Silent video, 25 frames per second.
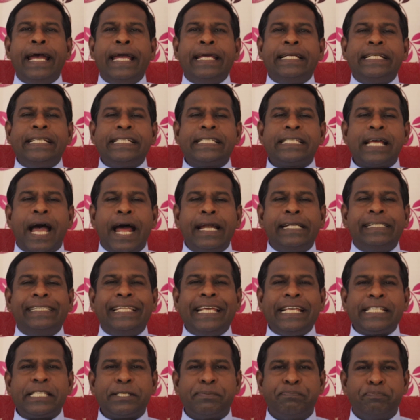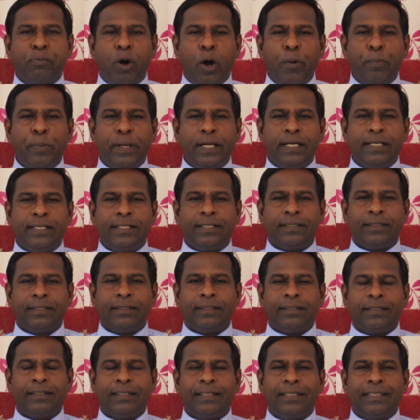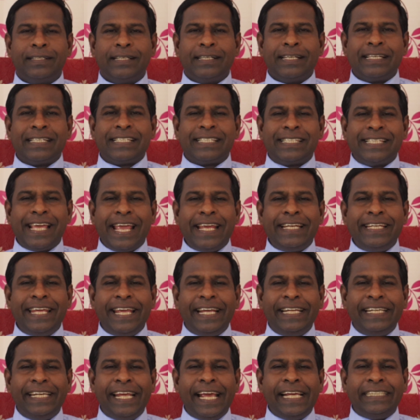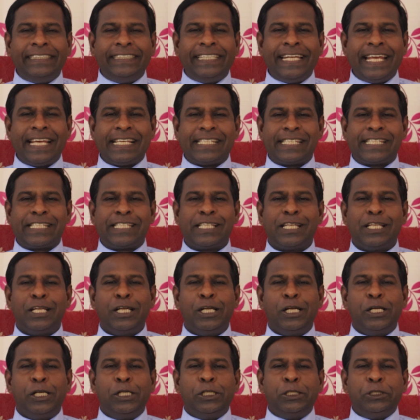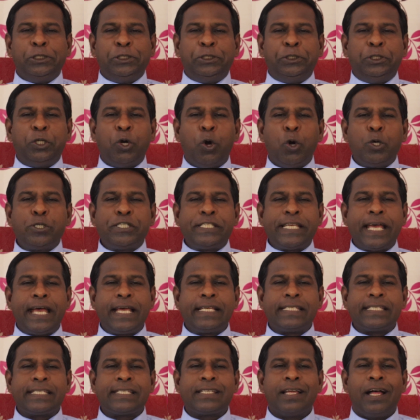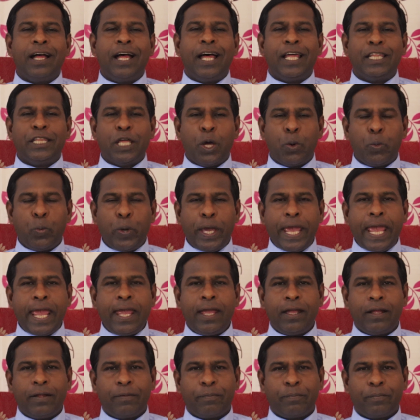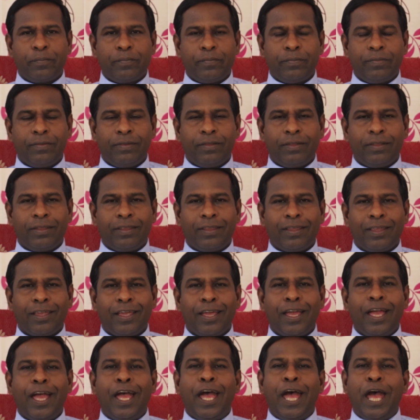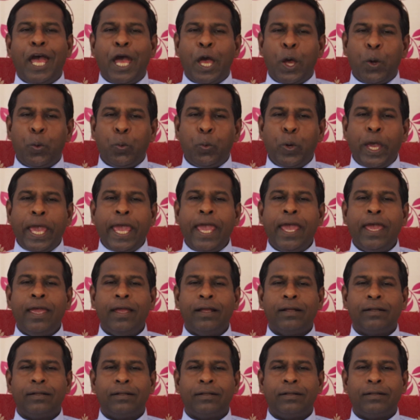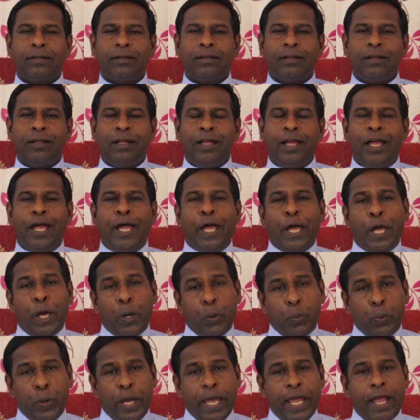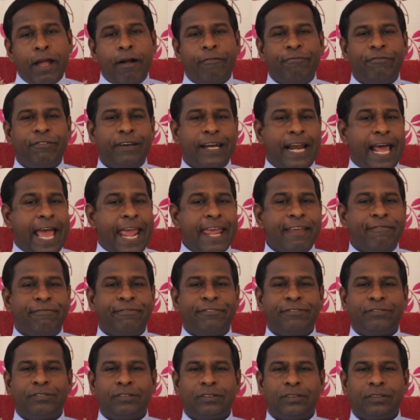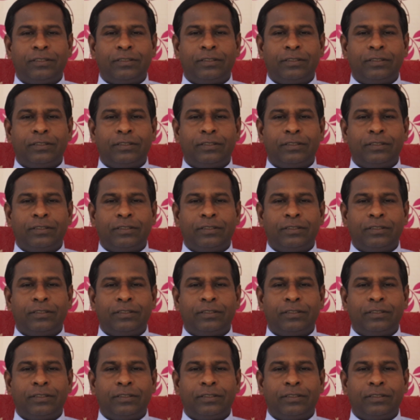It is at this moment Saint Ignatius shows us the way, a way of life,